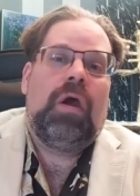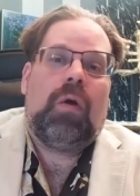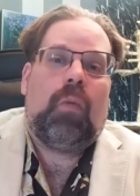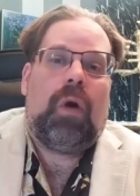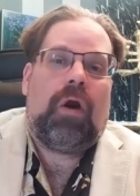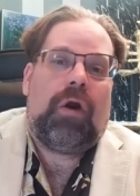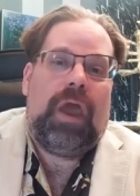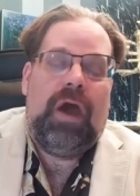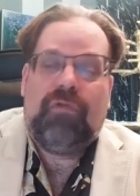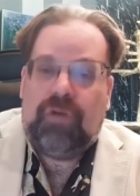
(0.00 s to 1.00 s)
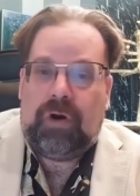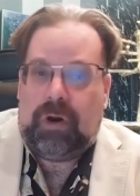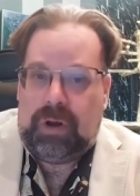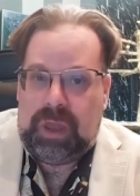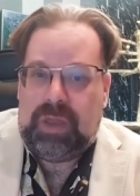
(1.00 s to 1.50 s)

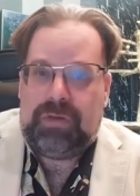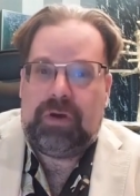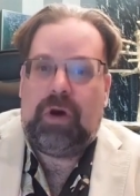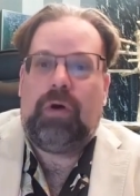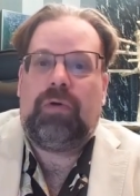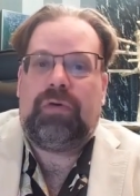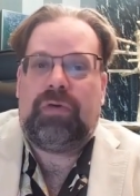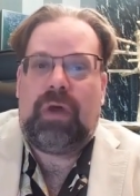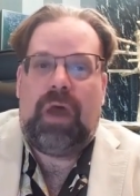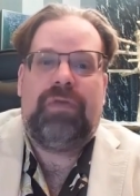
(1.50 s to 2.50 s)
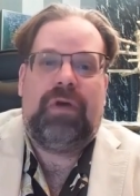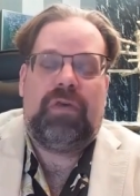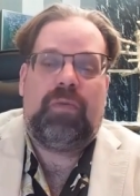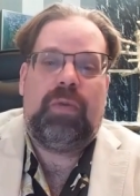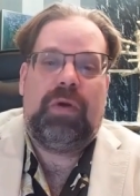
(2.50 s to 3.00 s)
wherever it goes and
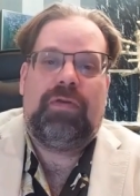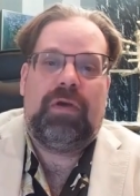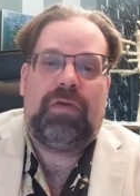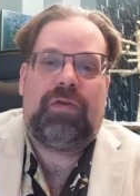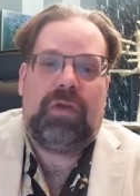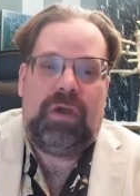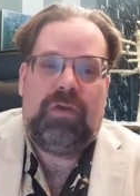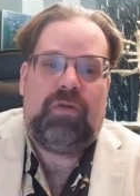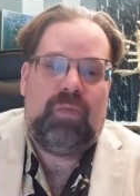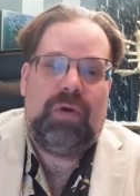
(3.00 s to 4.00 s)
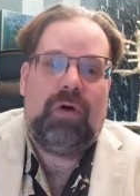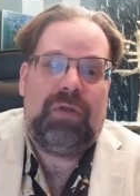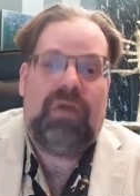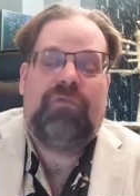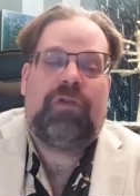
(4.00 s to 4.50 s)
does business is build
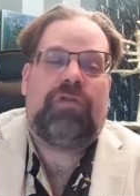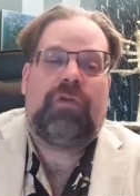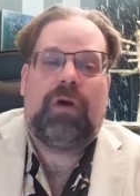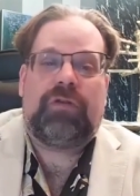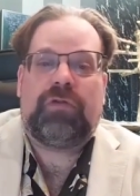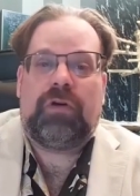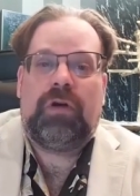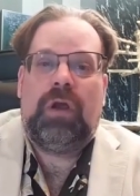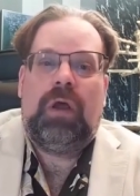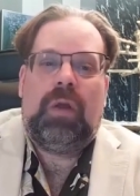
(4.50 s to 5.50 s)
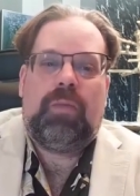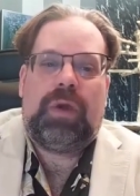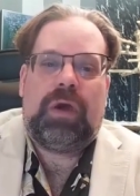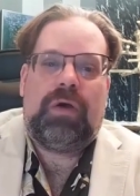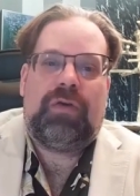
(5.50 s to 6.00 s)
infrastructure
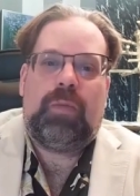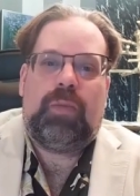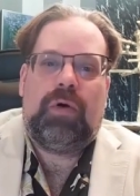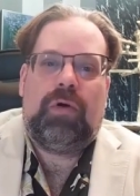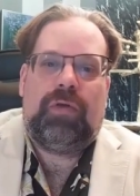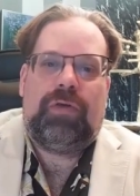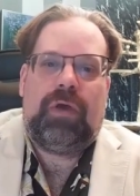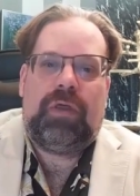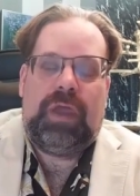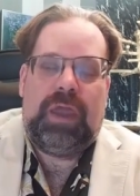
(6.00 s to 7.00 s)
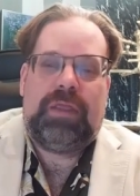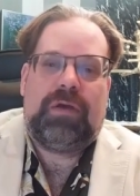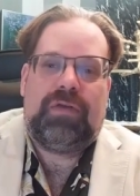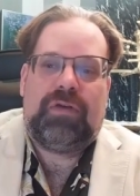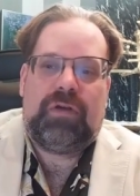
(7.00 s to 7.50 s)
because it builds it, it
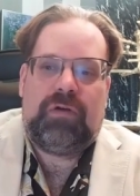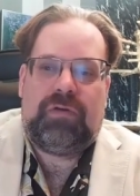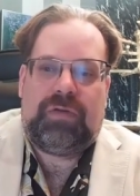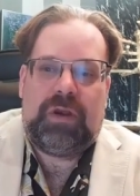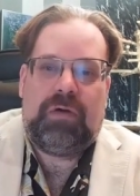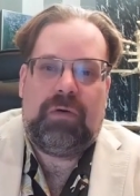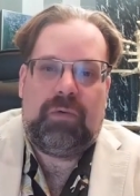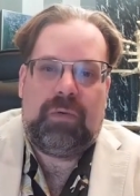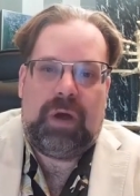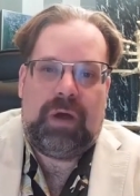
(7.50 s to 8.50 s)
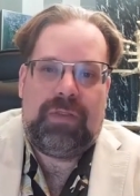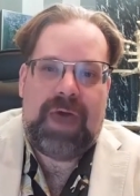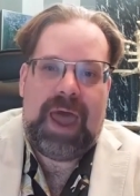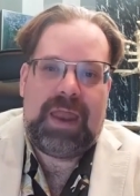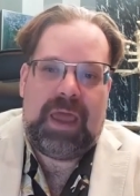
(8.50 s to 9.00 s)
considers you know uh,
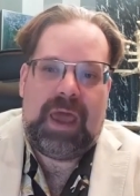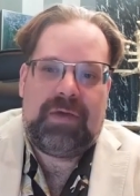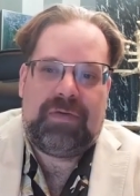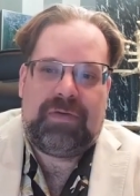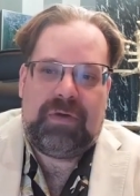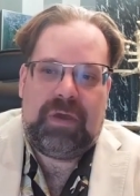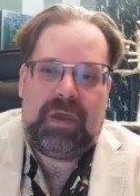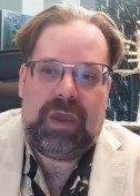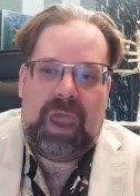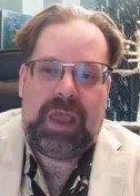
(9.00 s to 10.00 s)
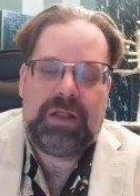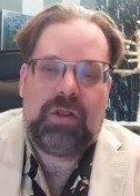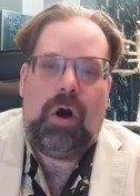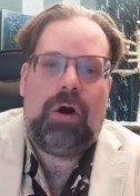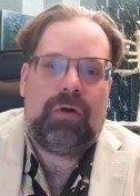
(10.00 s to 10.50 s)
that as a, a
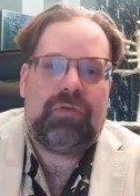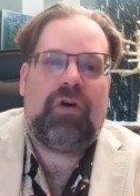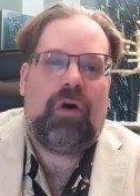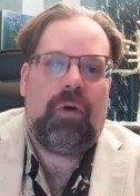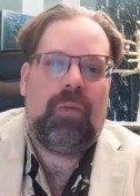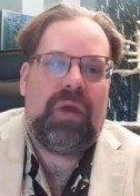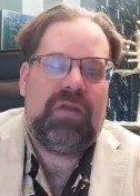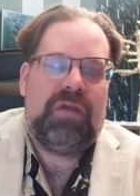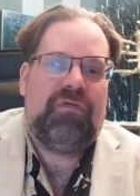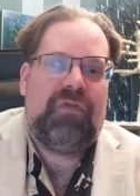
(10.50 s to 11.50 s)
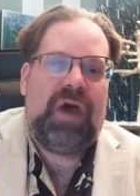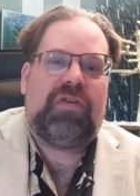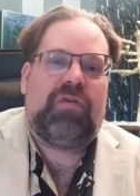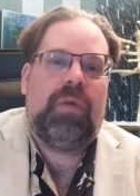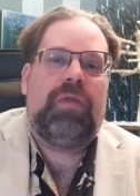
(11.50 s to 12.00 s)
long-term
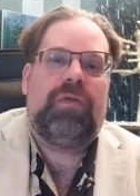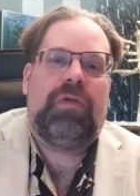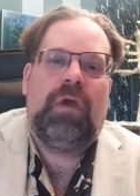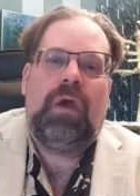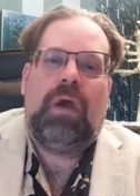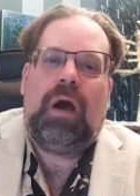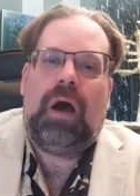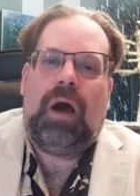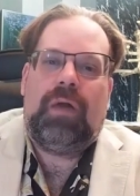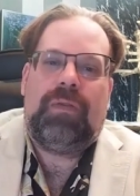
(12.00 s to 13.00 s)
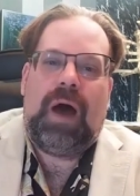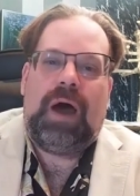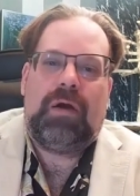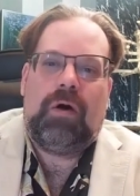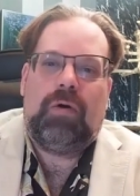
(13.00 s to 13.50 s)
investment mm-hmm. uh,
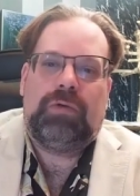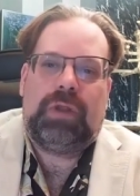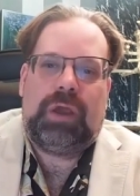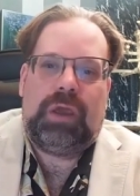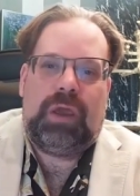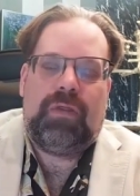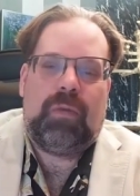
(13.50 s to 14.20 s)
not only in the